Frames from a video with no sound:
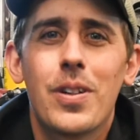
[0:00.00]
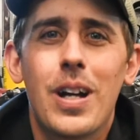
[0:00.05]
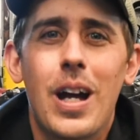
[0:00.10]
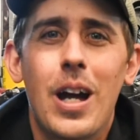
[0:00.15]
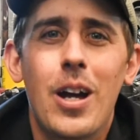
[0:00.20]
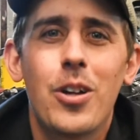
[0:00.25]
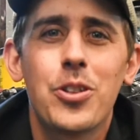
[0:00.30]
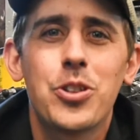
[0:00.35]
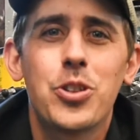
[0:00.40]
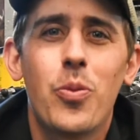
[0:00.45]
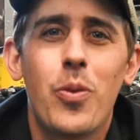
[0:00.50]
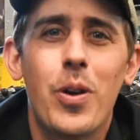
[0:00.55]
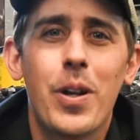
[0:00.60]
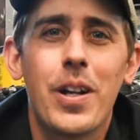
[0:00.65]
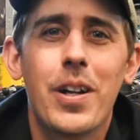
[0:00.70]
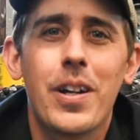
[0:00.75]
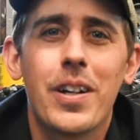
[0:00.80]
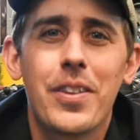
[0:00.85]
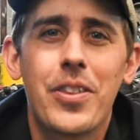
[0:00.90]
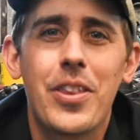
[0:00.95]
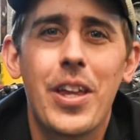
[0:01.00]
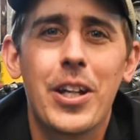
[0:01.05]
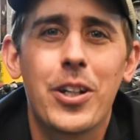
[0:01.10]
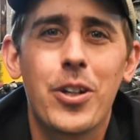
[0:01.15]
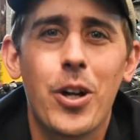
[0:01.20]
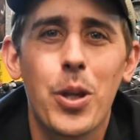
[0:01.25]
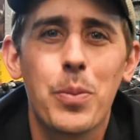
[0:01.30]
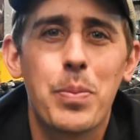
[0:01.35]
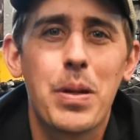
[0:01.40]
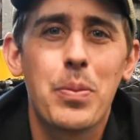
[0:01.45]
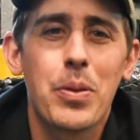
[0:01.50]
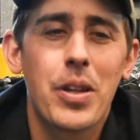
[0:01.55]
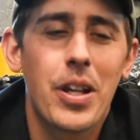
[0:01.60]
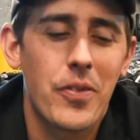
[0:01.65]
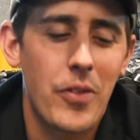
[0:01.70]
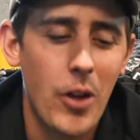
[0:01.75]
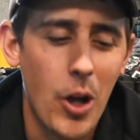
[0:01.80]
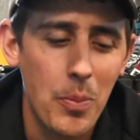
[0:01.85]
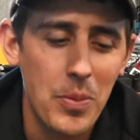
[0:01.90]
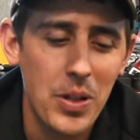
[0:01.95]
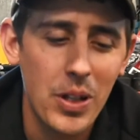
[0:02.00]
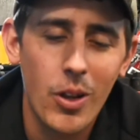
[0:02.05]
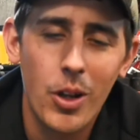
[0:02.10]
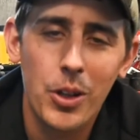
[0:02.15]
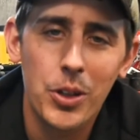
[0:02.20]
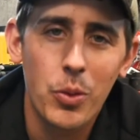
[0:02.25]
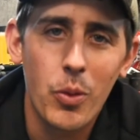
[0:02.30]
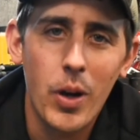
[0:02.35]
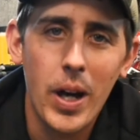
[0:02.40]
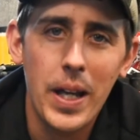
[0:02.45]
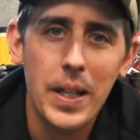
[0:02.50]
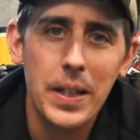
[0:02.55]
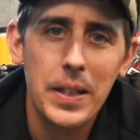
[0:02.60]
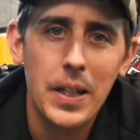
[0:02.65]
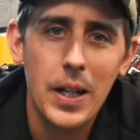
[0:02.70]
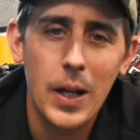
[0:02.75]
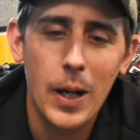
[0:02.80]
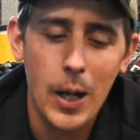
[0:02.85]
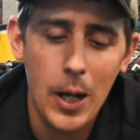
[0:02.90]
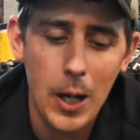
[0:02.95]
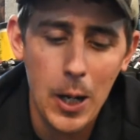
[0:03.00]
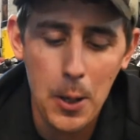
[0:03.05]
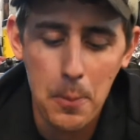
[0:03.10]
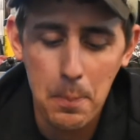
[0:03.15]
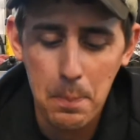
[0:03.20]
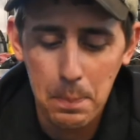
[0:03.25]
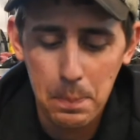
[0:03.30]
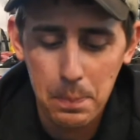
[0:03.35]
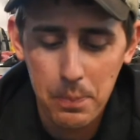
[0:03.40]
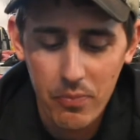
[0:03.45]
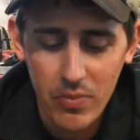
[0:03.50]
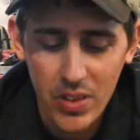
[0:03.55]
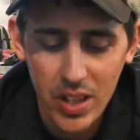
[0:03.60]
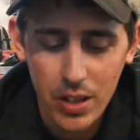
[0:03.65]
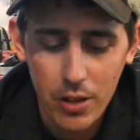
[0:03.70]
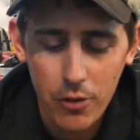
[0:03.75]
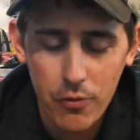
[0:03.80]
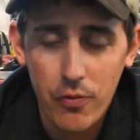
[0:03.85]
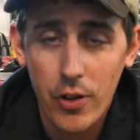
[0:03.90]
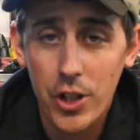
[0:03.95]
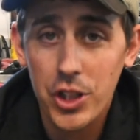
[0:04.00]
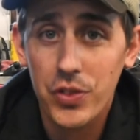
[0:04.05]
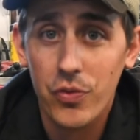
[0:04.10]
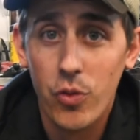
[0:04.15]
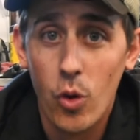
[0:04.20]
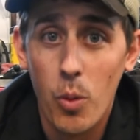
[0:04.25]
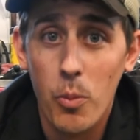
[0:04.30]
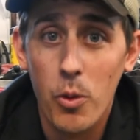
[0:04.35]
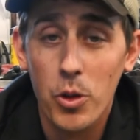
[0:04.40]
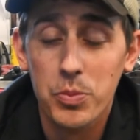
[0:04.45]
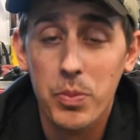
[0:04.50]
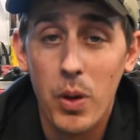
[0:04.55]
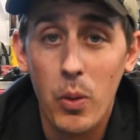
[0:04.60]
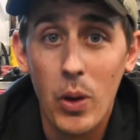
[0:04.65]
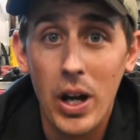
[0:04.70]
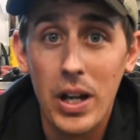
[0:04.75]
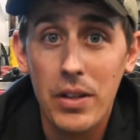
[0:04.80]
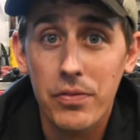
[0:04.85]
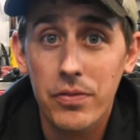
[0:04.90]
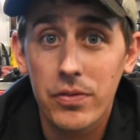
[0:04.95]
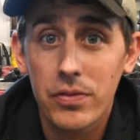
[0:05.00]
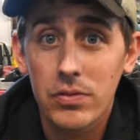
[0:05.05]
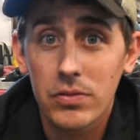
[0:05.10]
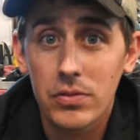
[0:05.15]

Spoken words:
I also want to thank all the people that have helped me along the way. First and foremost, my wife.